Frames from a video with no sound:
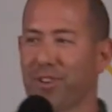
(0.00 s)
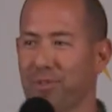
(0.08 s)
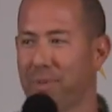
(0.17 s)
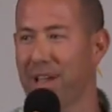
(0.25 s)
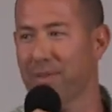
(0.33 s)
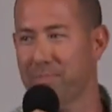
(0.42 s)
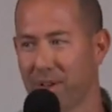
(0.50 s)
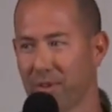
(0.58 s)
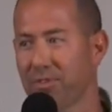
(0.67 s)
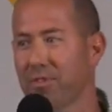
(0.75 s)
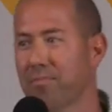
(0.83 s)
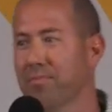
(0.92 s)
doesn't pay the
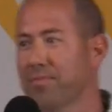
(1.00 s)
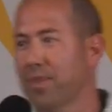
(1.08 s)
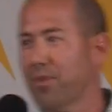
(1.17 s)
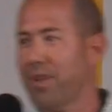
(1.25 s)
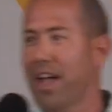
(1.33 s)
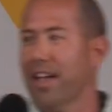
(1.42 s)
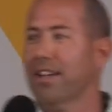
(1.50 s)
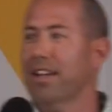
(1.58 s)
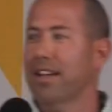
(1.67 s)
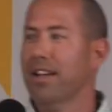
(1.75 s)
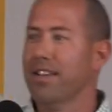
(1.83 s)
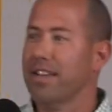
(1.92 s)
bills. Okay?
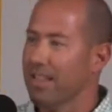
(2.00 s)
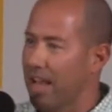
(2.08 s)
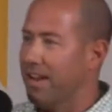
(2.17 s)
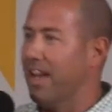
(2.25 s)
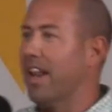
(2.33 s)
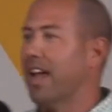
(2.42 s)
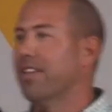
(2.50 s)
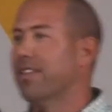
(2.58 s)
You get a lot of that, hey,